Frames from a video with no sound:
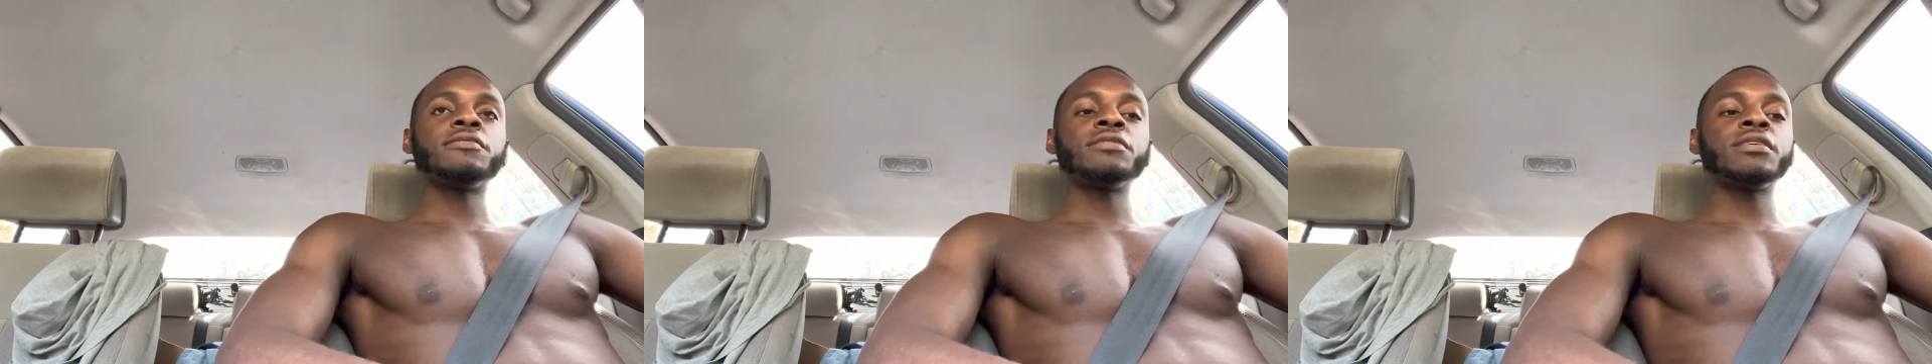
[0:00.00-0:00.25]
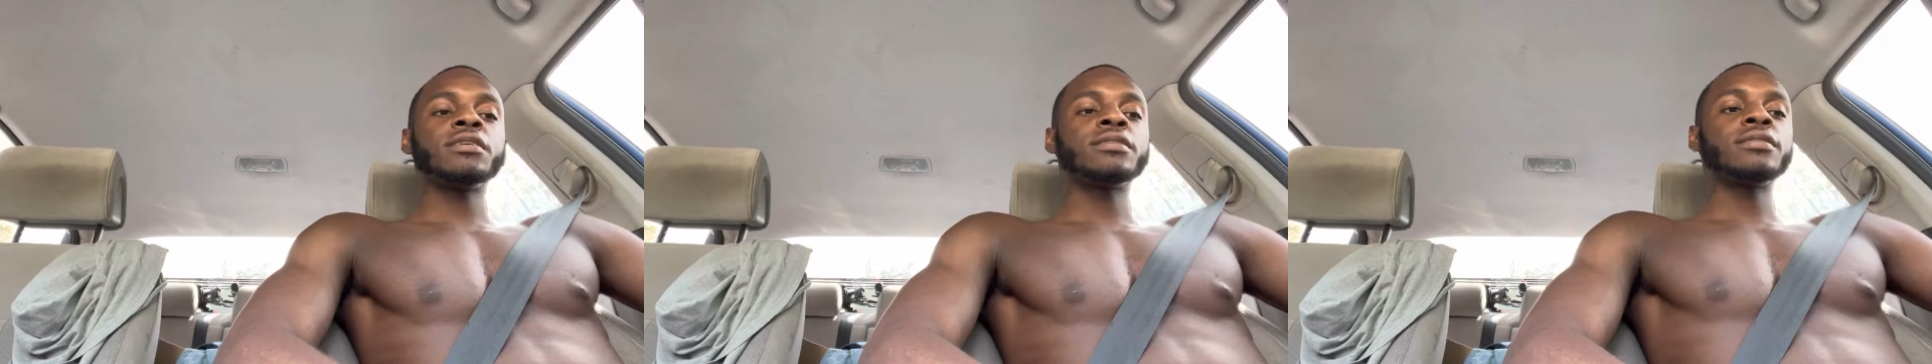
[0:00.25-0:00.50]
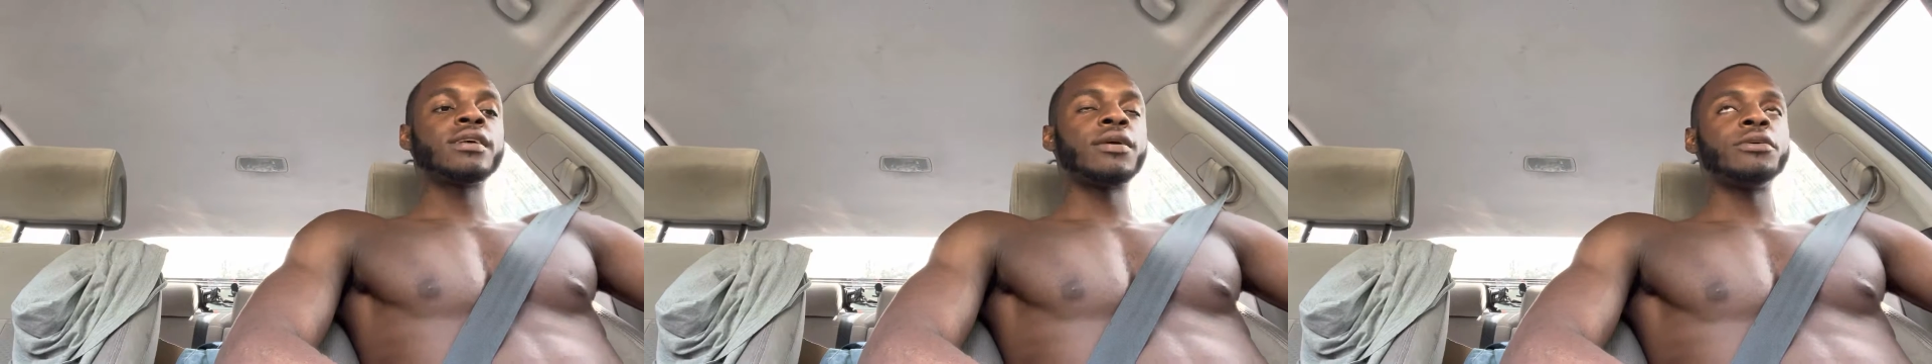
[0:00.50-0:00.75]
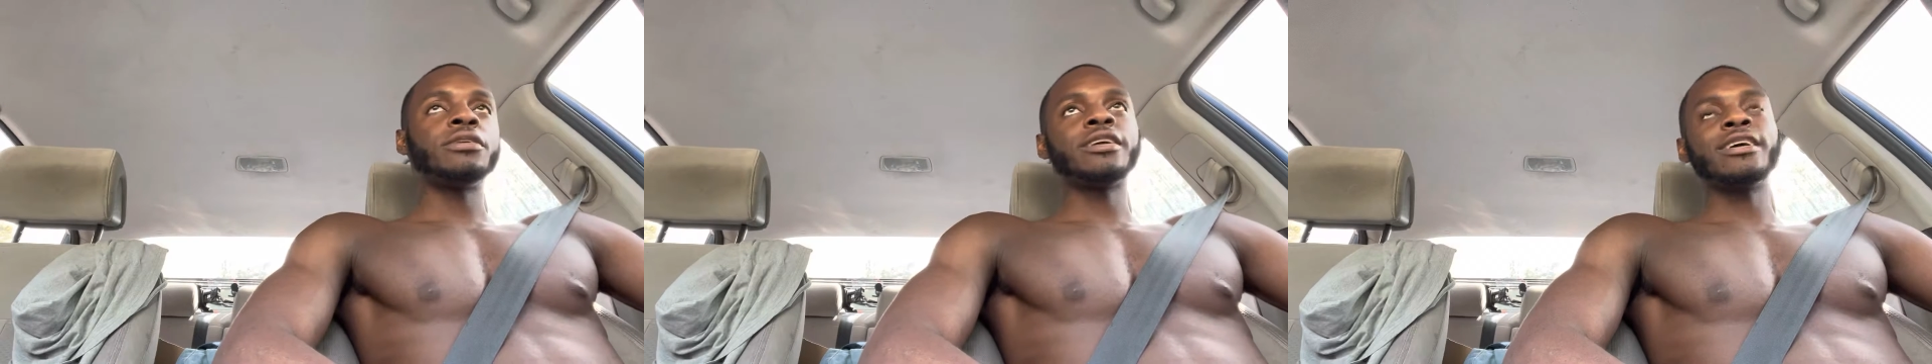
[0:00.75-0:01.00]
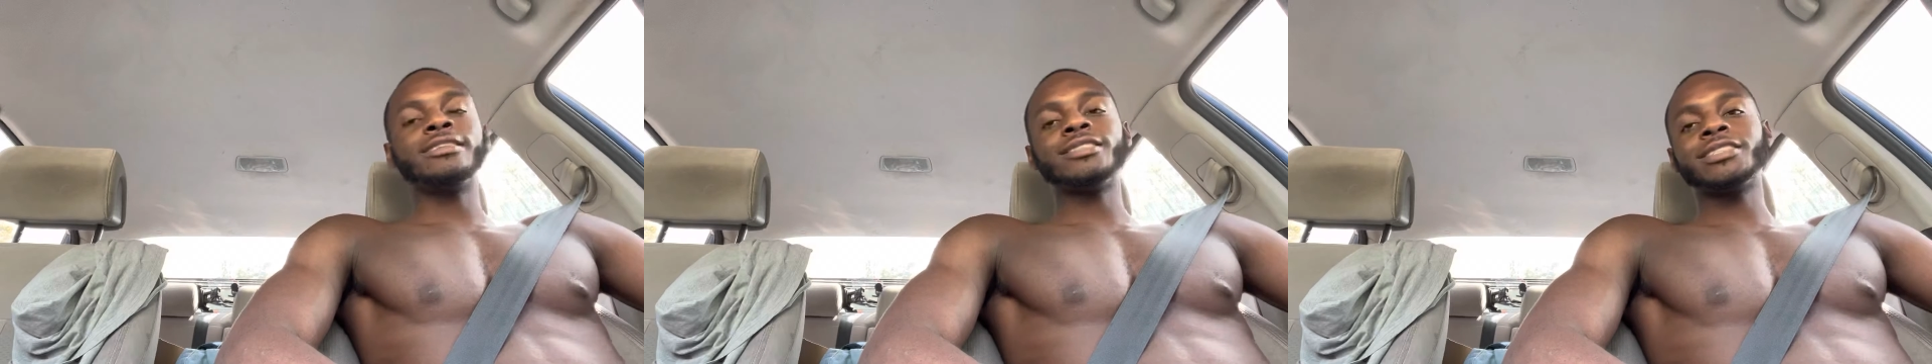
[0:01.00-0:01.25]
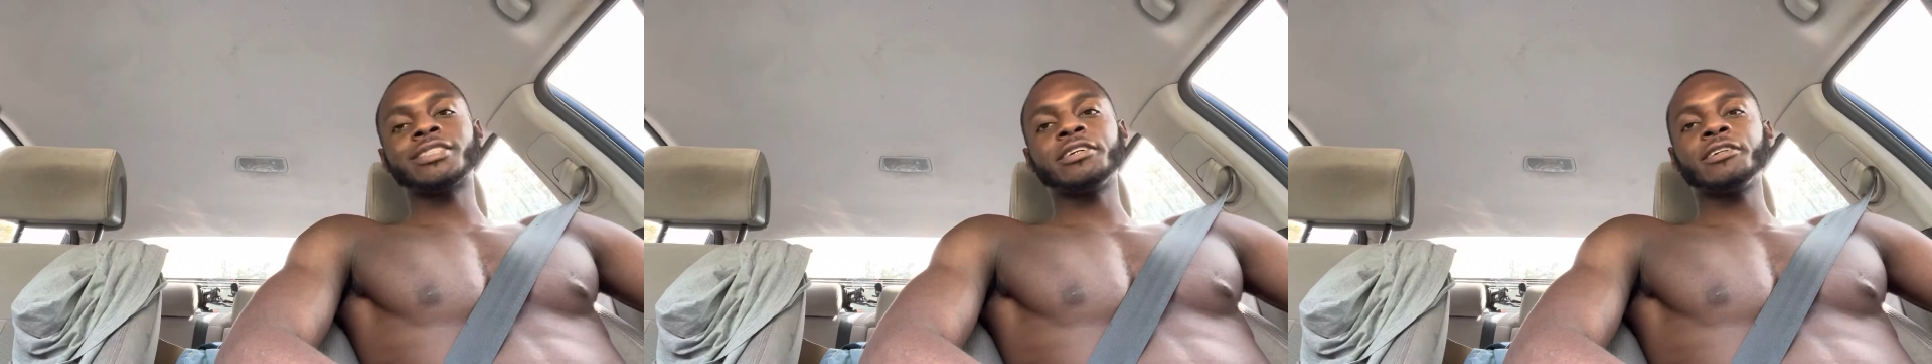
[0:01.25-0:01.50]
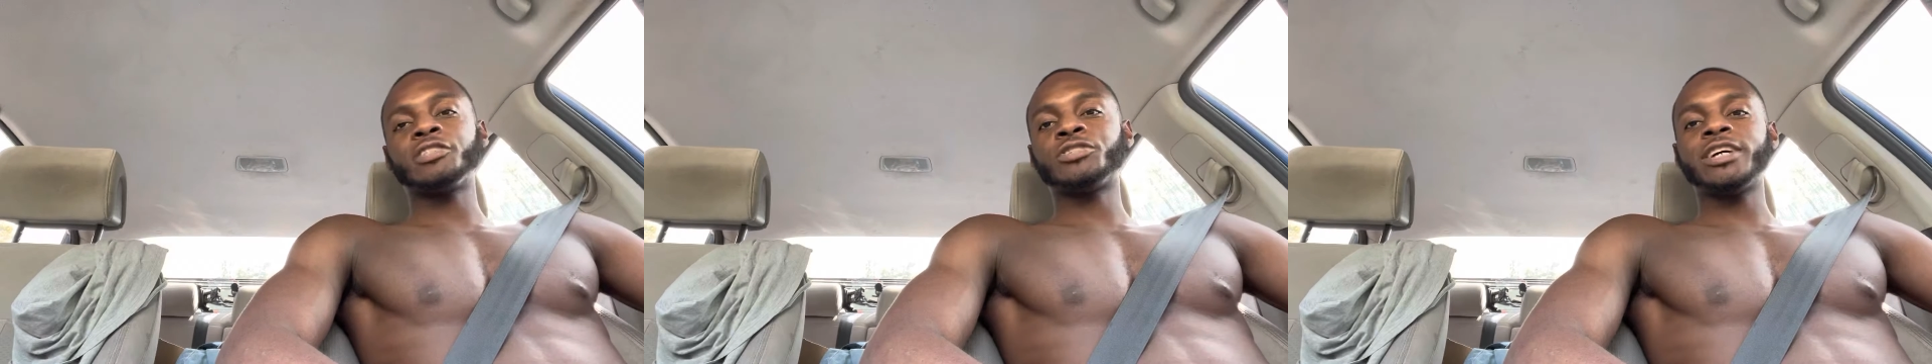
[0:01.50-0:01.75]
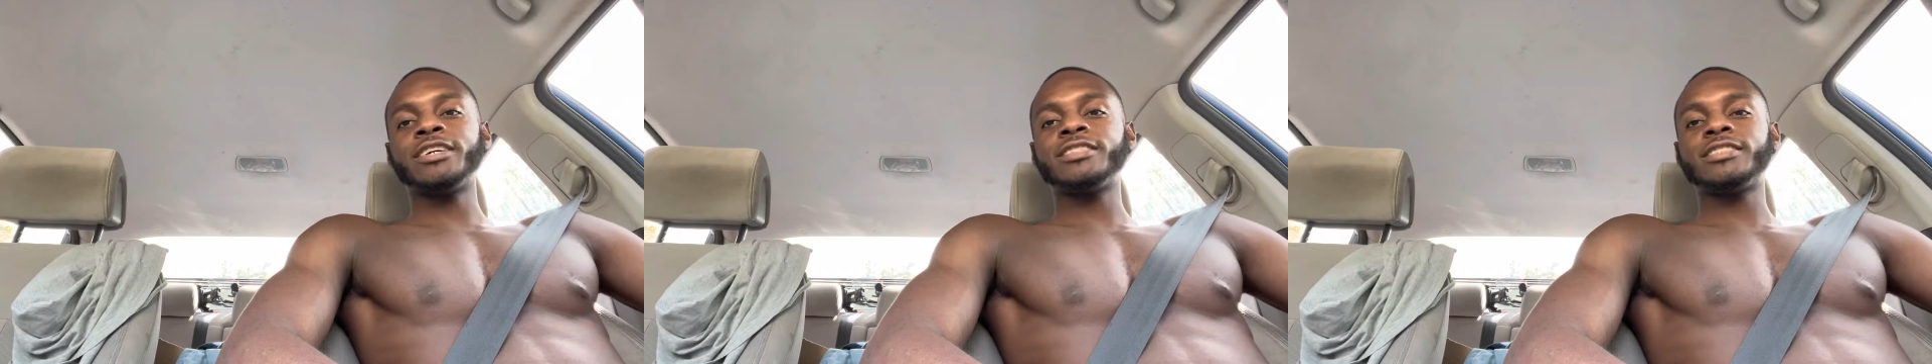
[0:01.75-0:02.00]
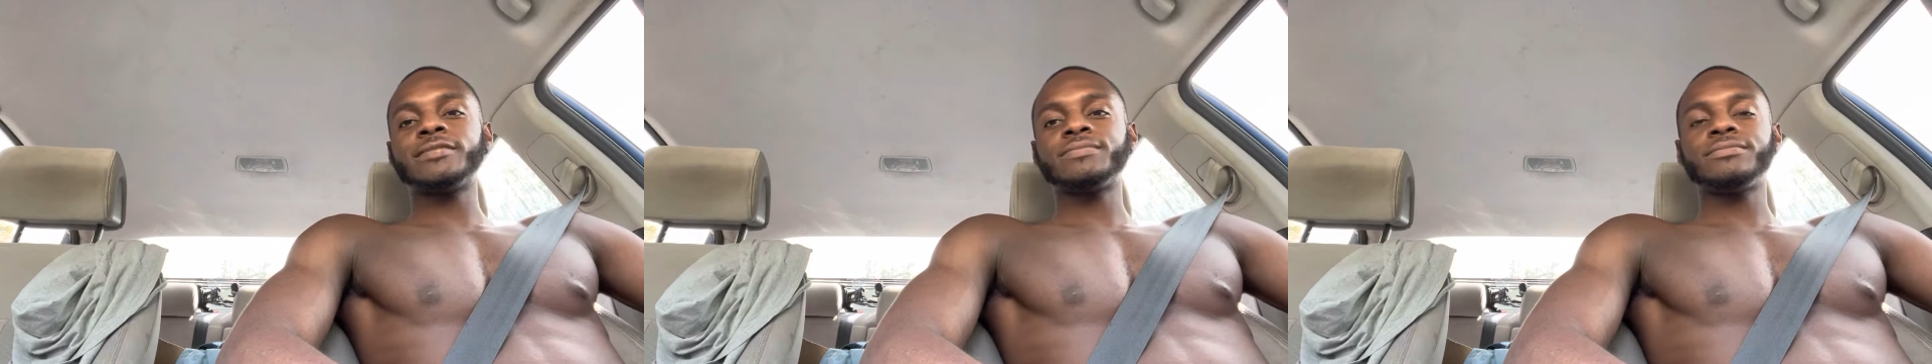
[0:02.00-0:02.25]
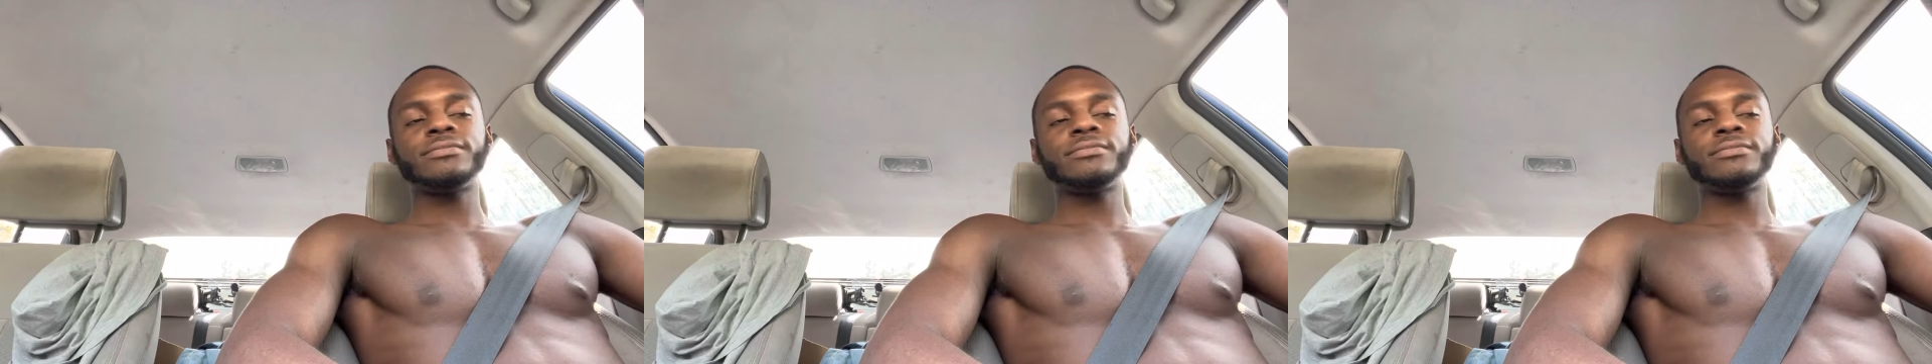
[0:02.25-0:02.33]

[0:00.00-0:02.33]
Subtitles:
field. I wanted to get into the skilled trades.